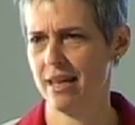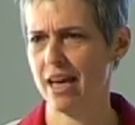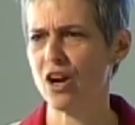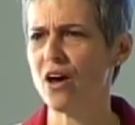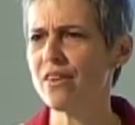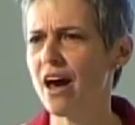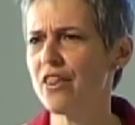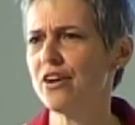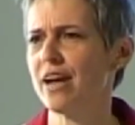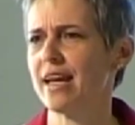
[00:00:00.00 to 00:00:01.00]
And on the
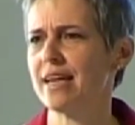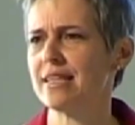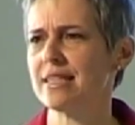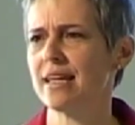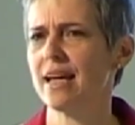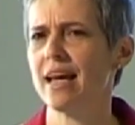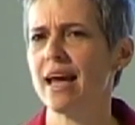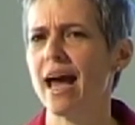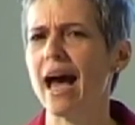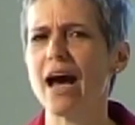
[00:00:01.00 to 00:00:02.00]
other hand,
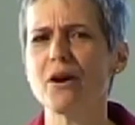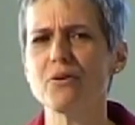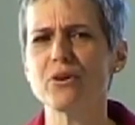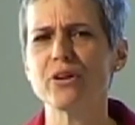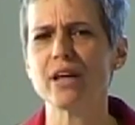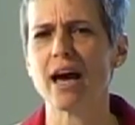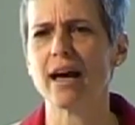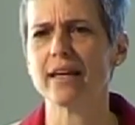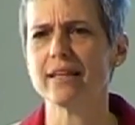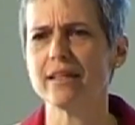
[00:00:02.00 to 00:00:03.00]
how could
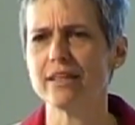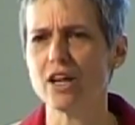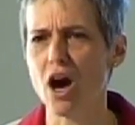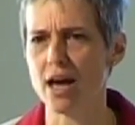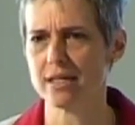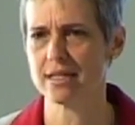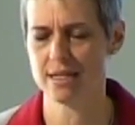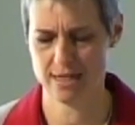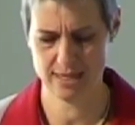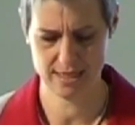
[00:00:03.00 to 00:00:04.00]
I not?
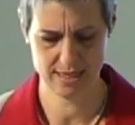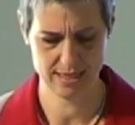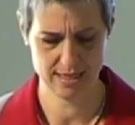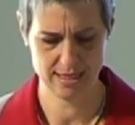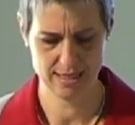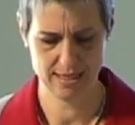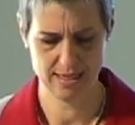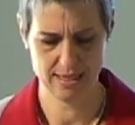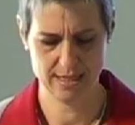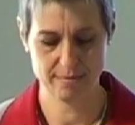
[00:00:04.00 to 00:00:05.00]

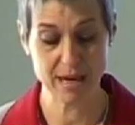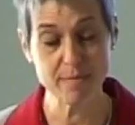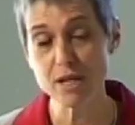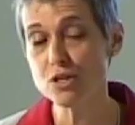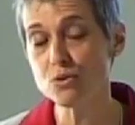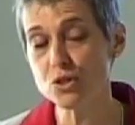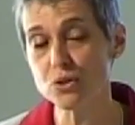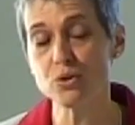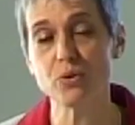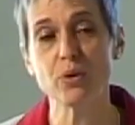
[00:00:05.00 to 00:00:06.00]
Maybe you
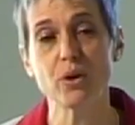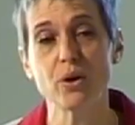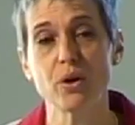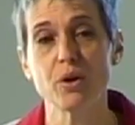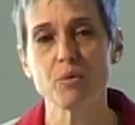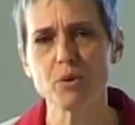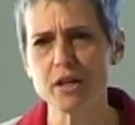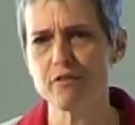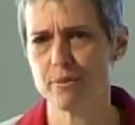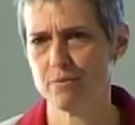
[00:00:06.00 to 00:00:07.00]
too would
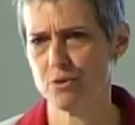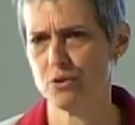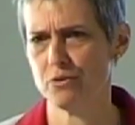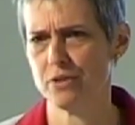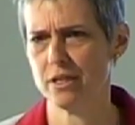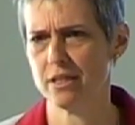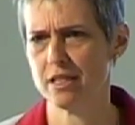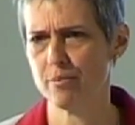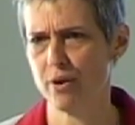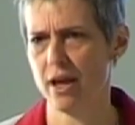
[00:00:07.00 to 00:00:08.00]
have been moved
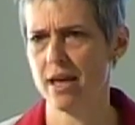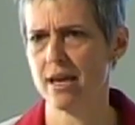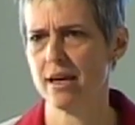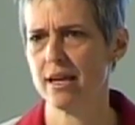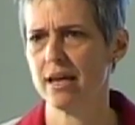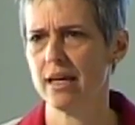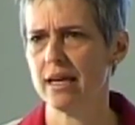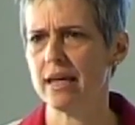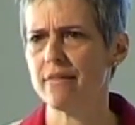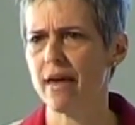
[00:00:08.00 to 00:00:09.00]
to pray
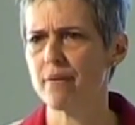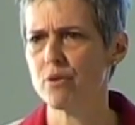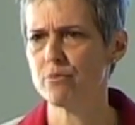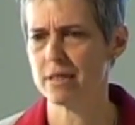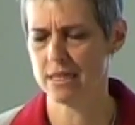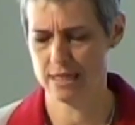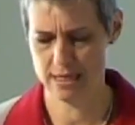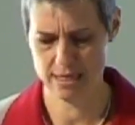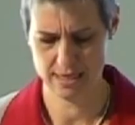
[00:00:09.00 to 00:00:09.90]
in that moment.